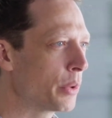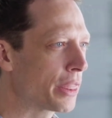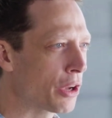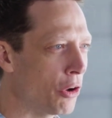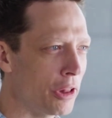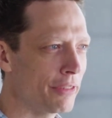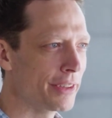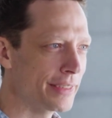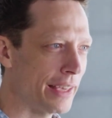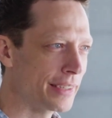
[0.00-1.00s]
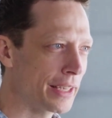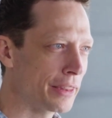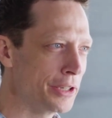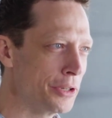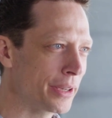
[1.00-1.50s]
with the goal of
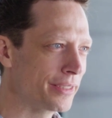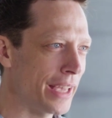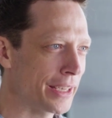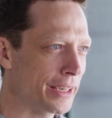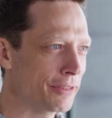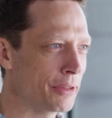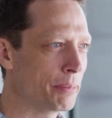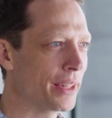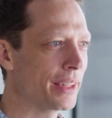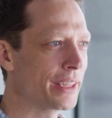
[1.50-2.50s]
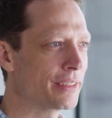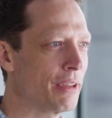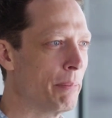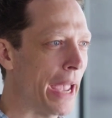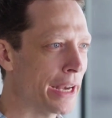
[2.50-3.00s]
assessing the new executive's ability
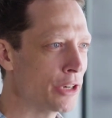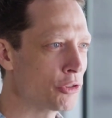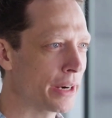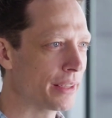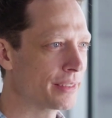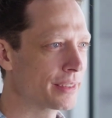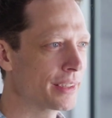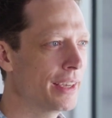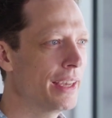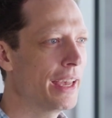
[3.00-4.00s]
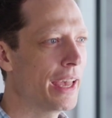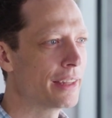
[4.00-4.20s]
to manage risk